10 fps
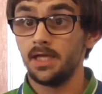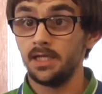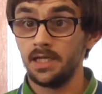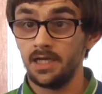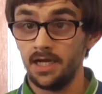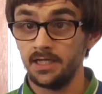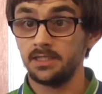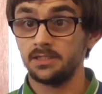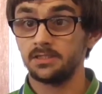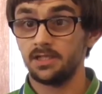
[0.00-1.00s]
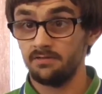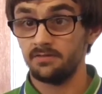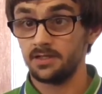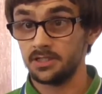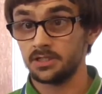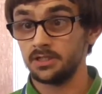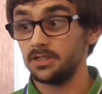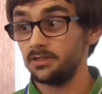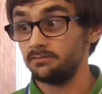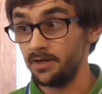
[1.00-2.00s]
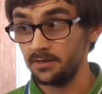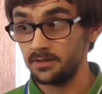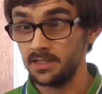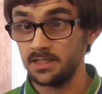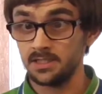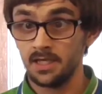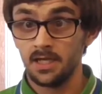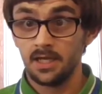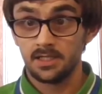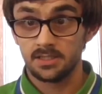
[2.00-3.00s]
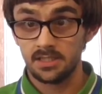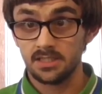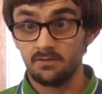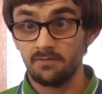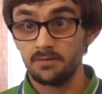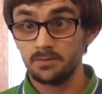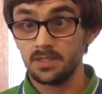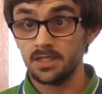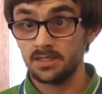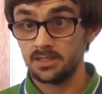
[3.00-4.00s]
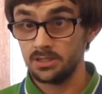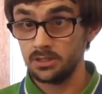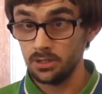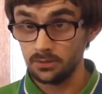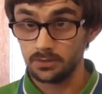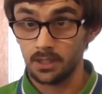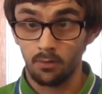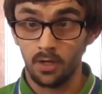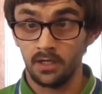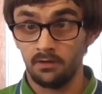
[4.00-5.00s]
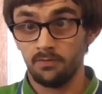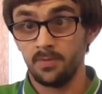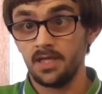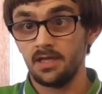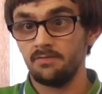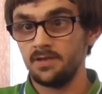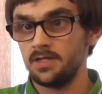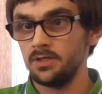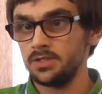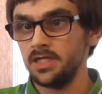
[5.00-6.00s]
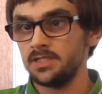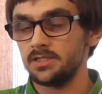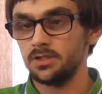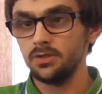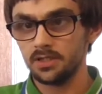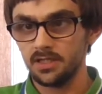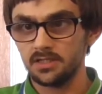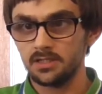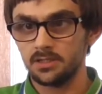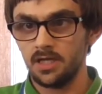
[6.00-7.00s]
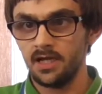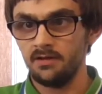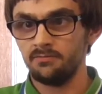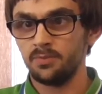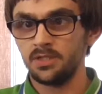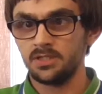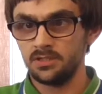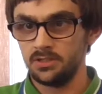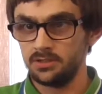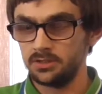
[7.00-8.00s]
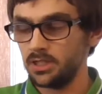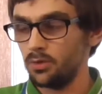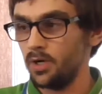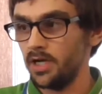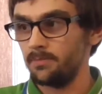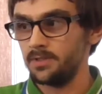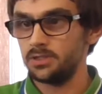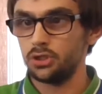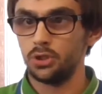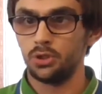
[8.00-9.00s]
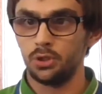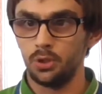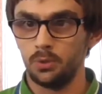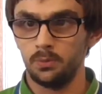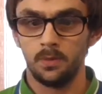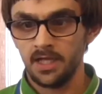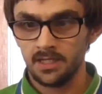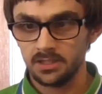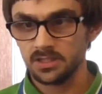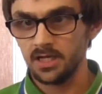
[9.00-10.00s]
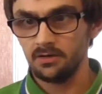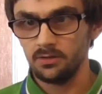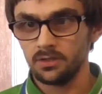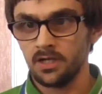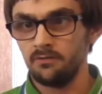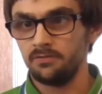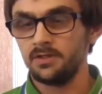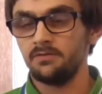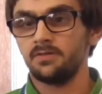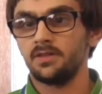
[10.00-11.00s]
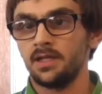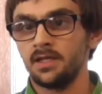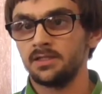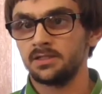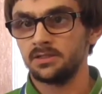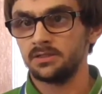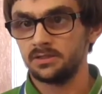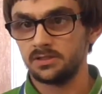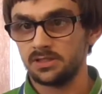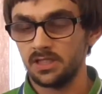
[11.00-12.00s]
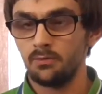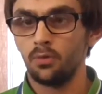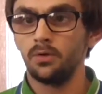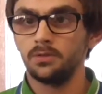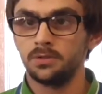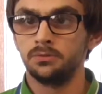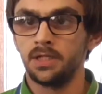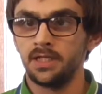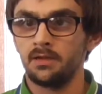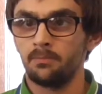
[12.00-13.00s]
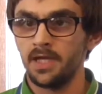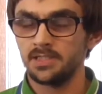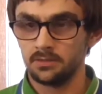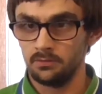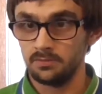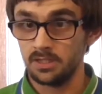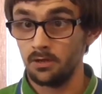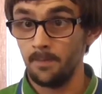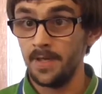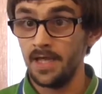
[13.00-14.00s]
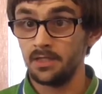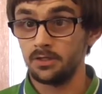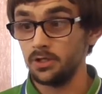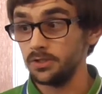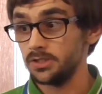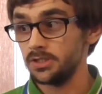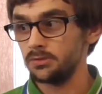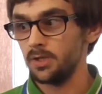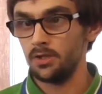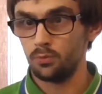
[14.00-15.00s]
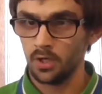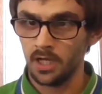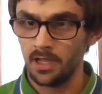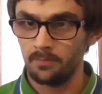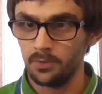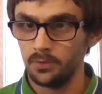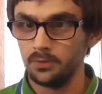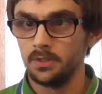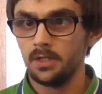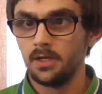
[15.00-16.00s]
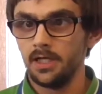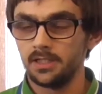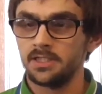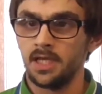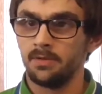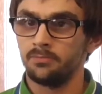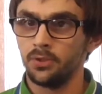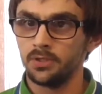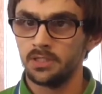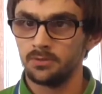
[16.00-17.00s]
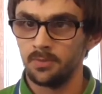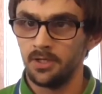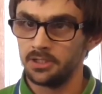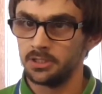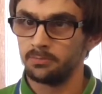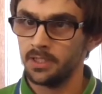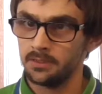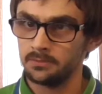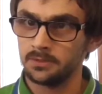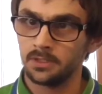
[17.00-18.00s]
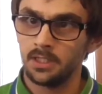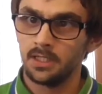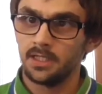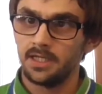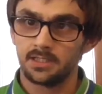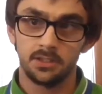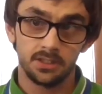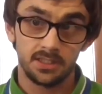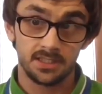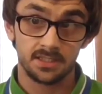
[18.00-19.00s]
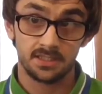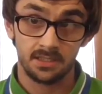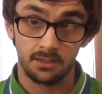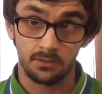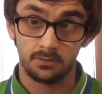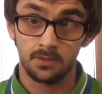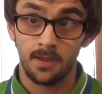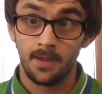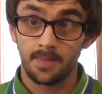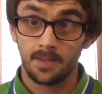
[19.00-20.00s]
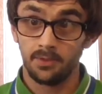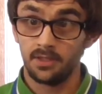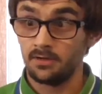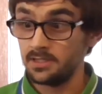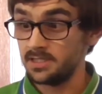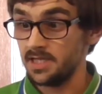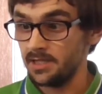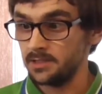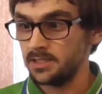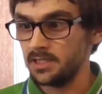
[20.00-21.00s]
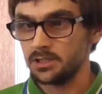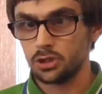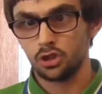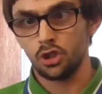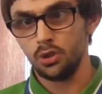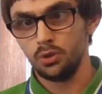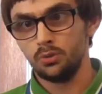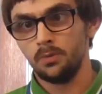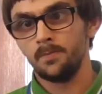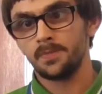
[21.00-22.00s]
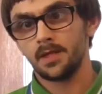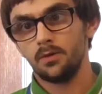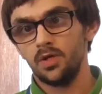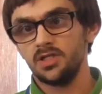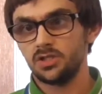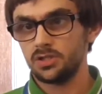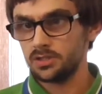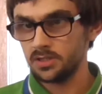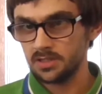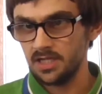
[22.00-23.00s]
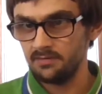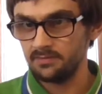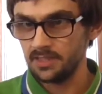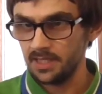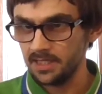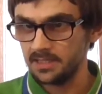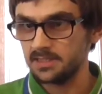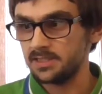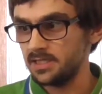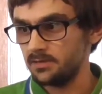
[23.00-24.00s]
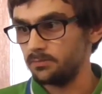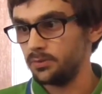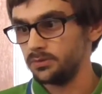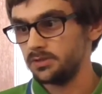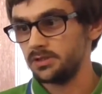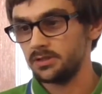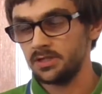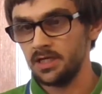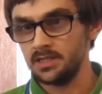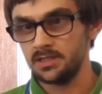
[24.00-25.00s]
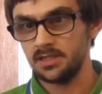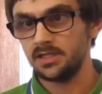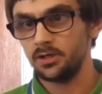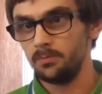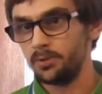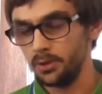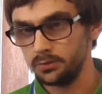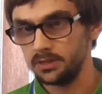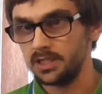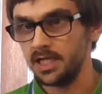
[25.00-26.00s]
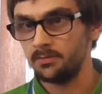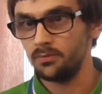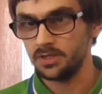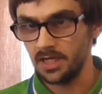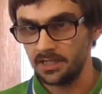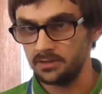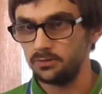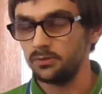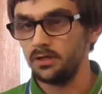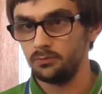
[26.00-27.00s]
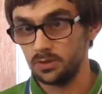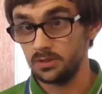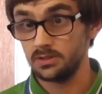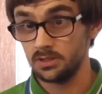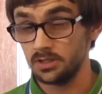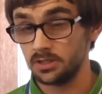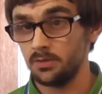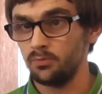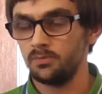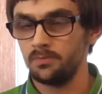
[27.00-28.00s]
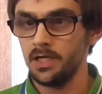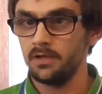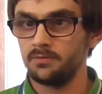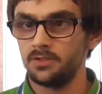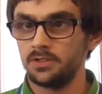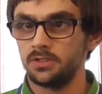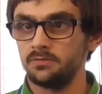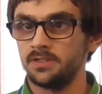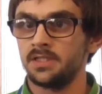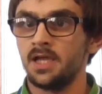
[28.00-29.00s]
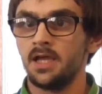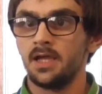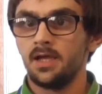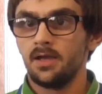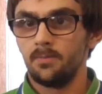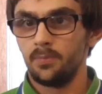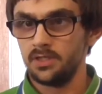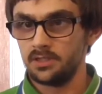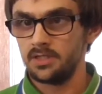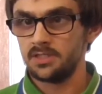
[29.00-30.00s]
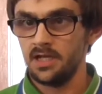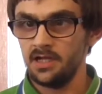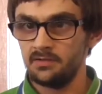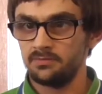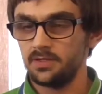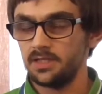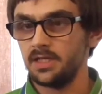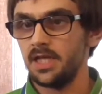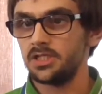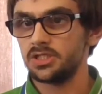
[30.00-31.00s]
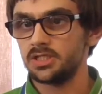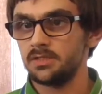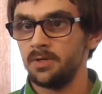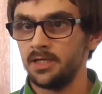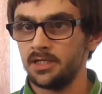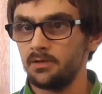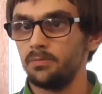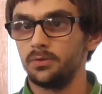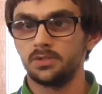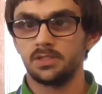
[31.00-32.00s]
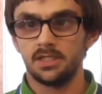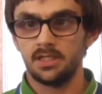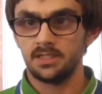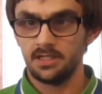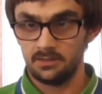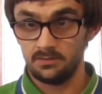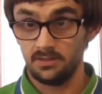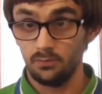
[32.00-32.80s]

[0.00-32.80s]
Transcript: in high definition at the very least. 60 frames per second is not required for making videos. It is a good thing to have, but it's not a requirement to do. Again, just kind of look out for different things and see what you like best, and obviously compare the costs as well. The one I bought, at the time I bought it, was about £100. It's currently discontinued, but there is the LGX2, which doesn't have legacy inputs such as the component cable, which does come with my version of it, but it does have the HDMI inputs in it, and